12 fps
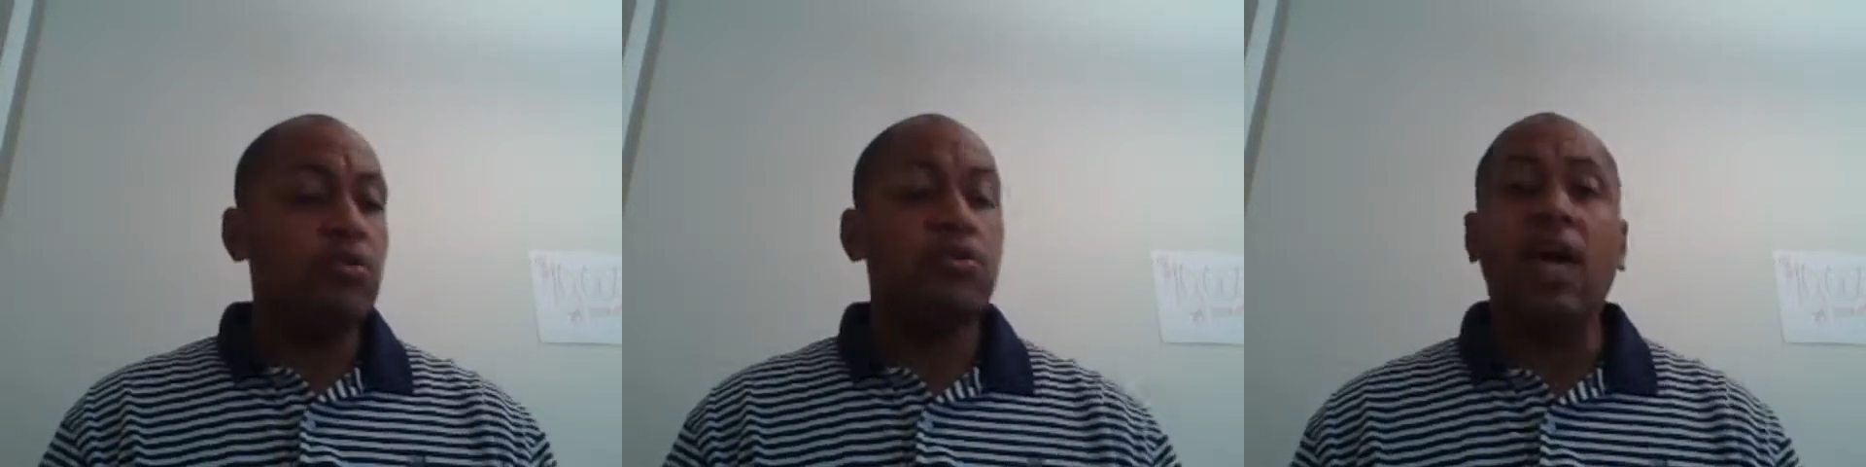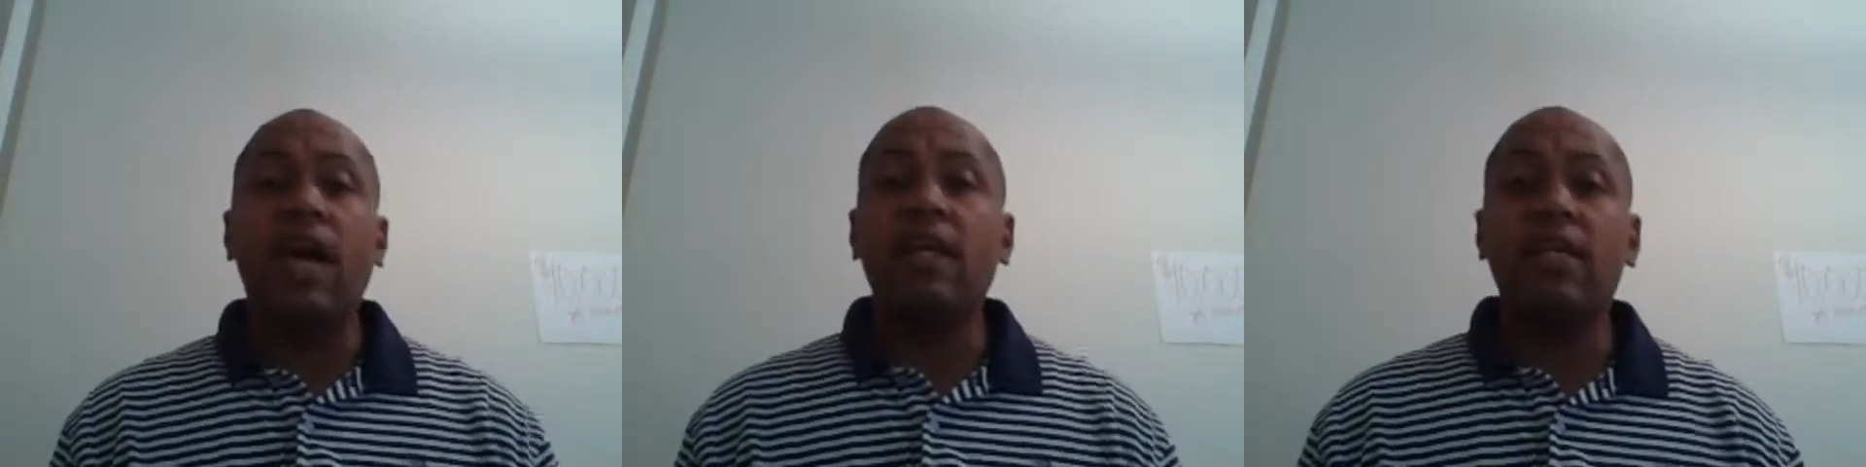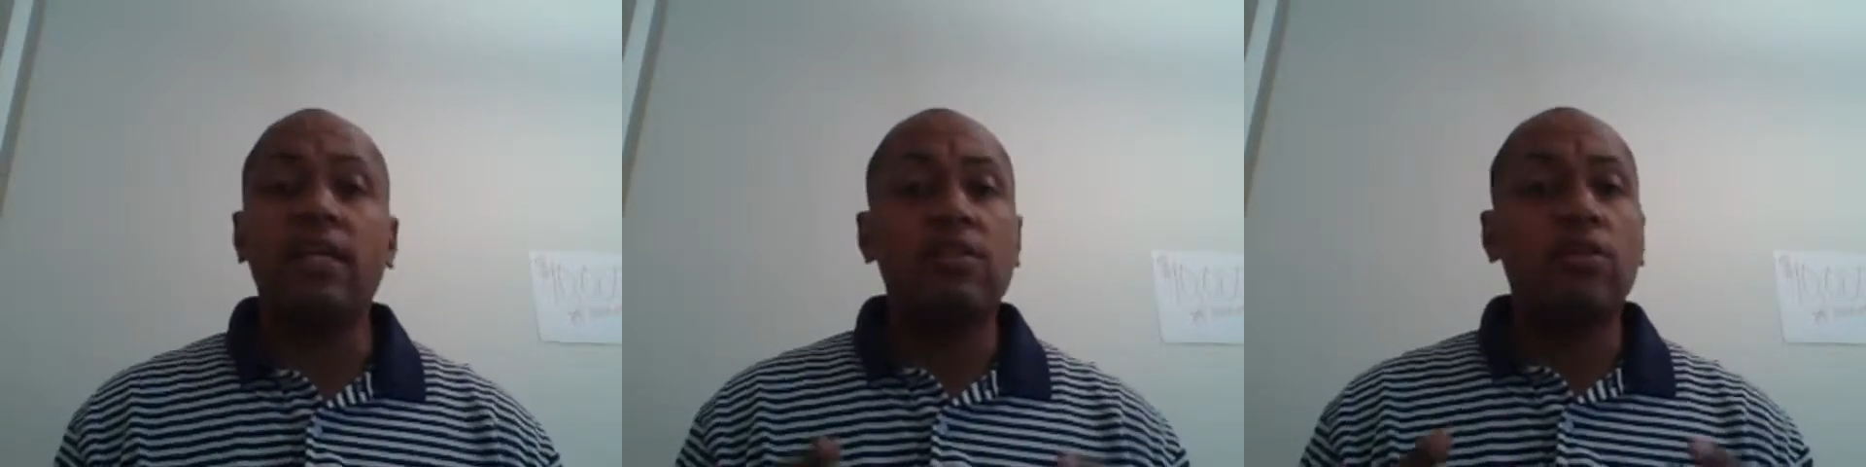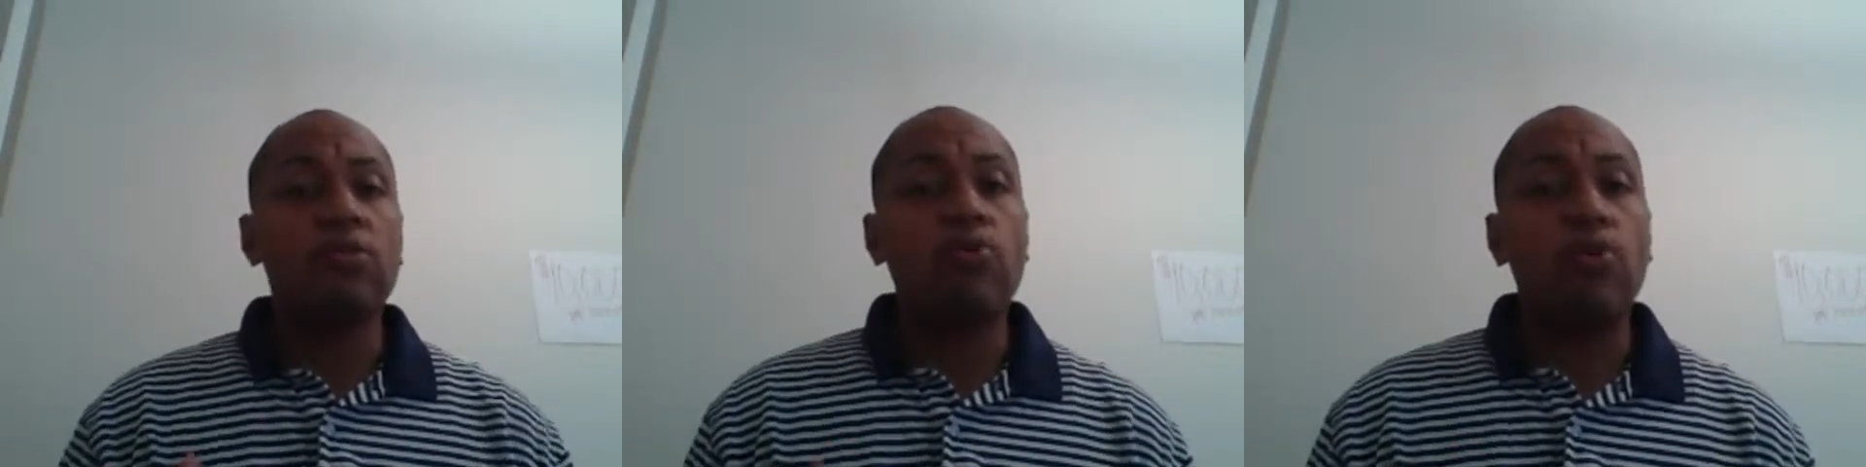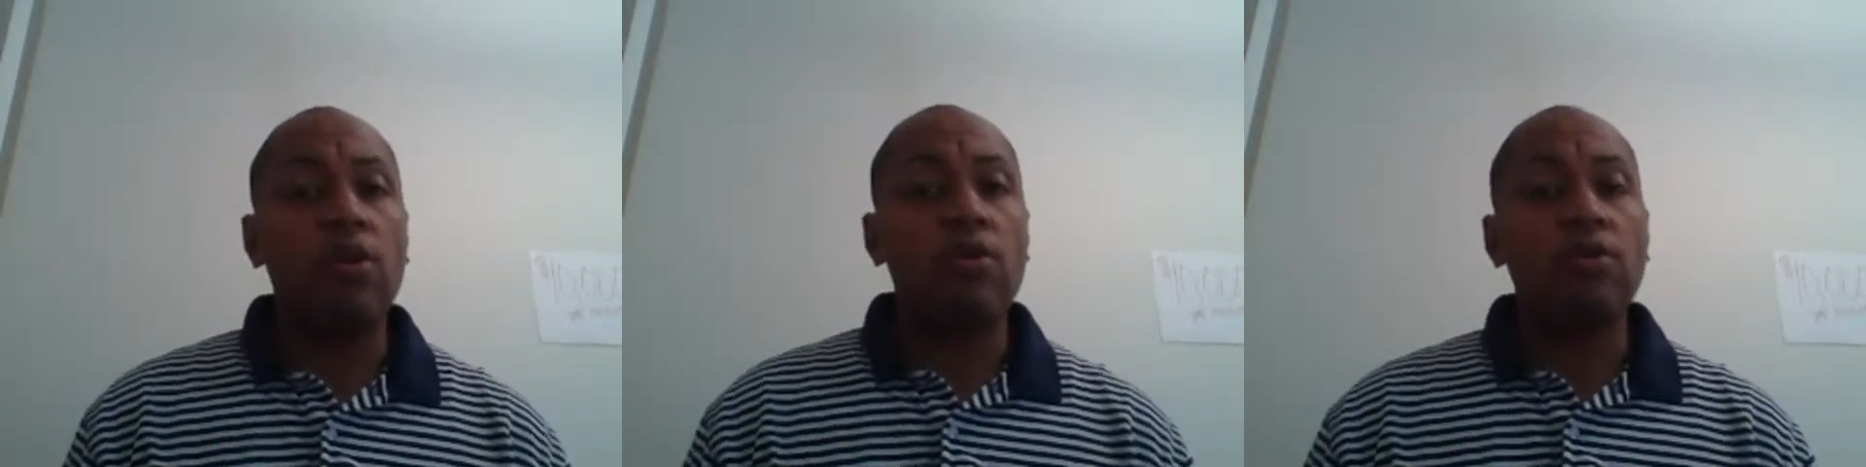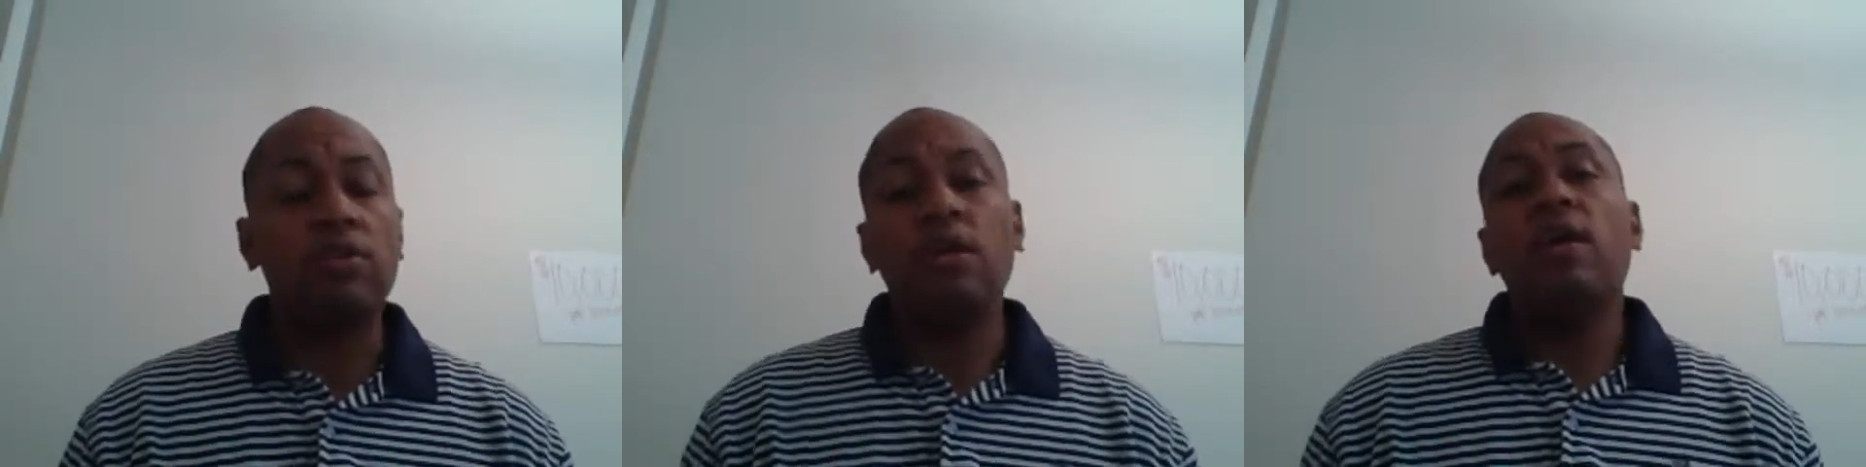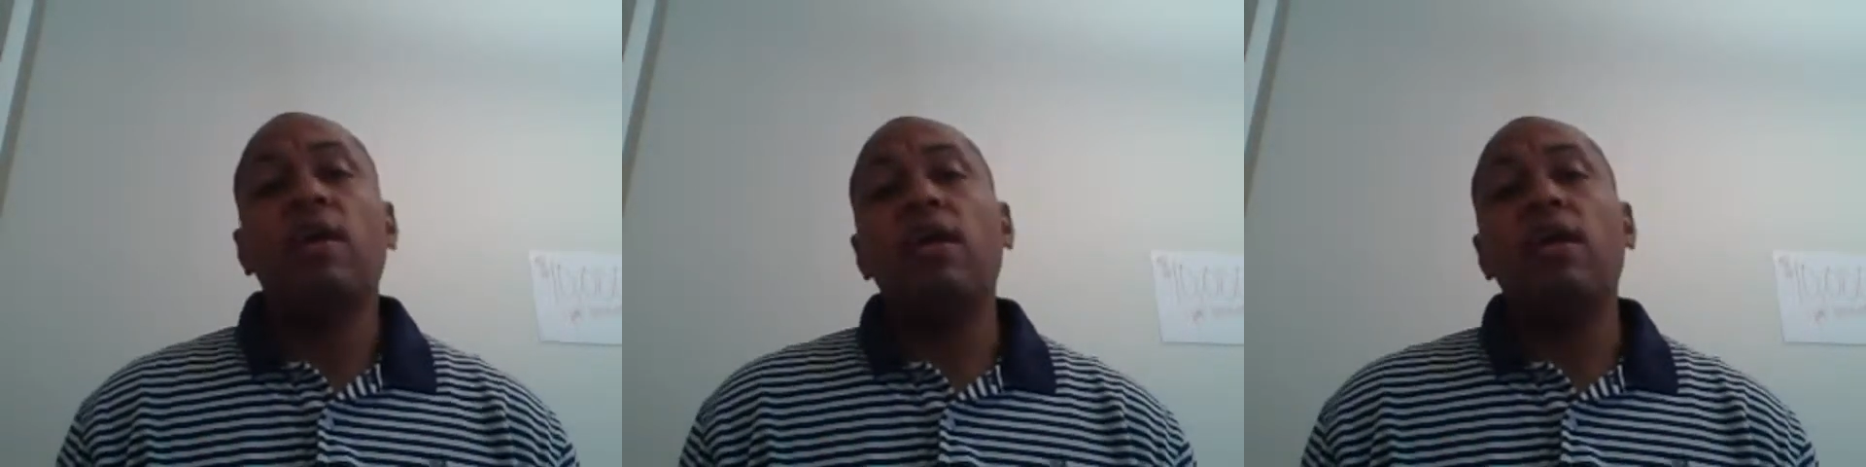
You got to get those words